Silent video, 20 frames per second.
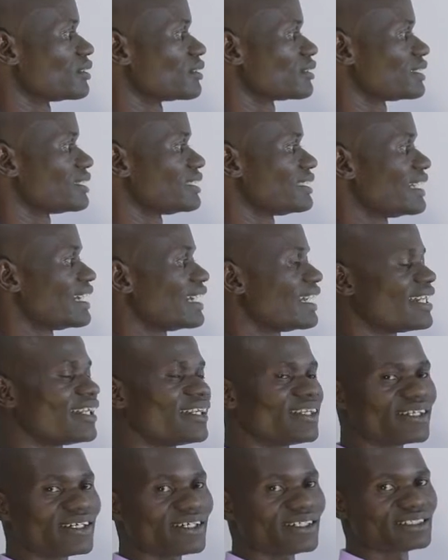
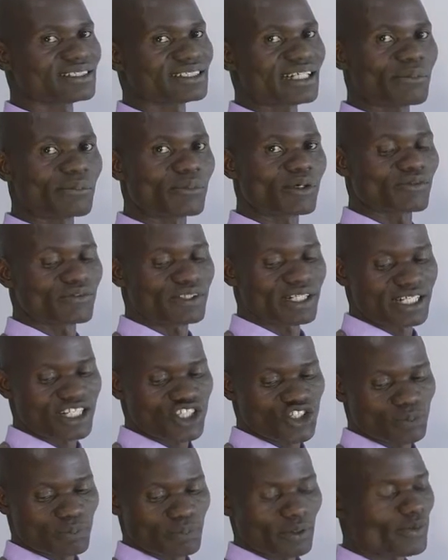Still, some of the
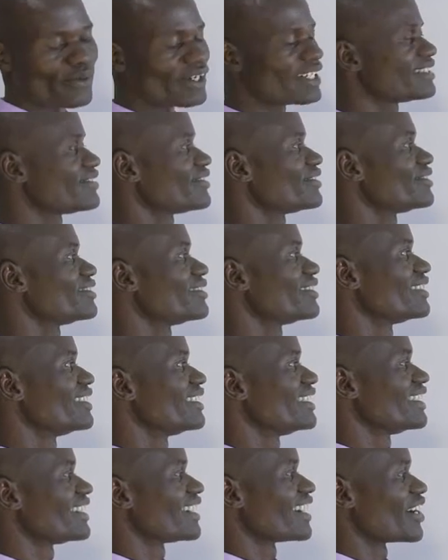exploration
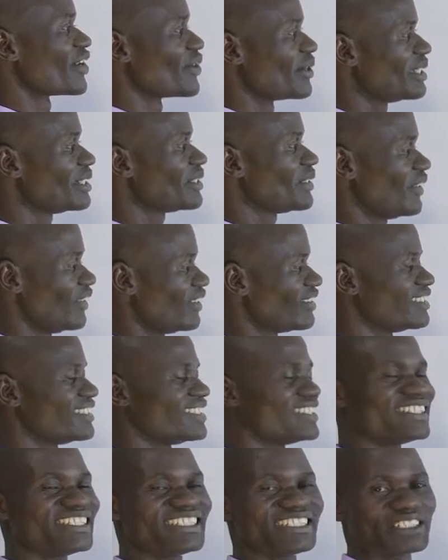going
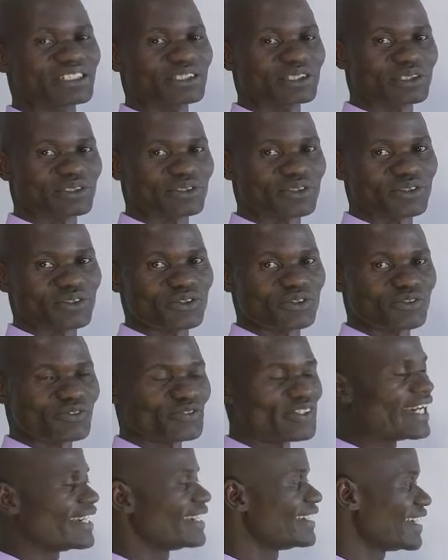on to
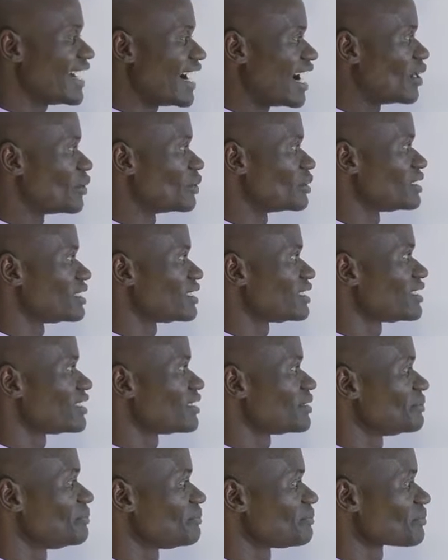find out.
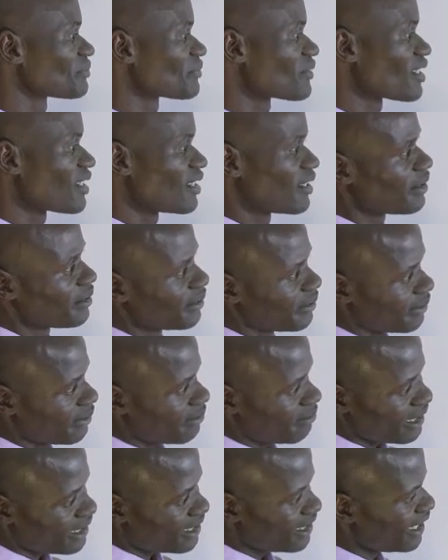
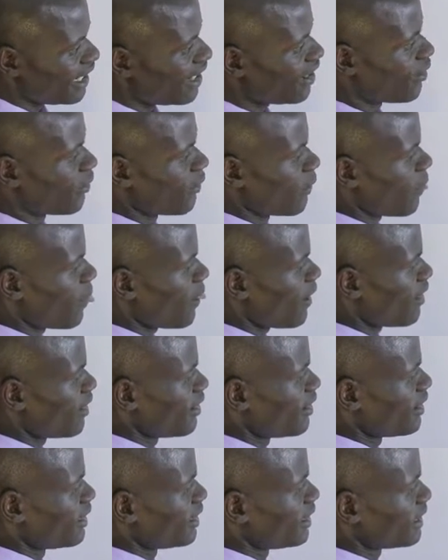But now,
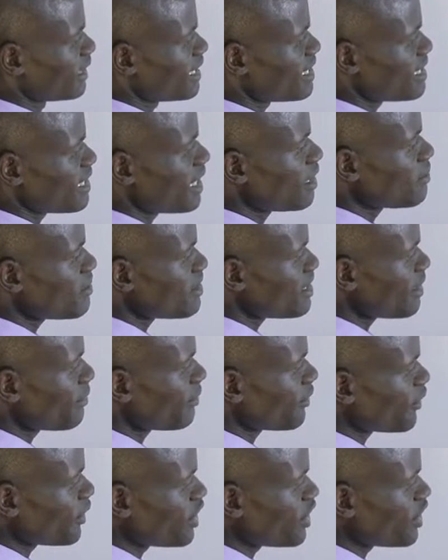the same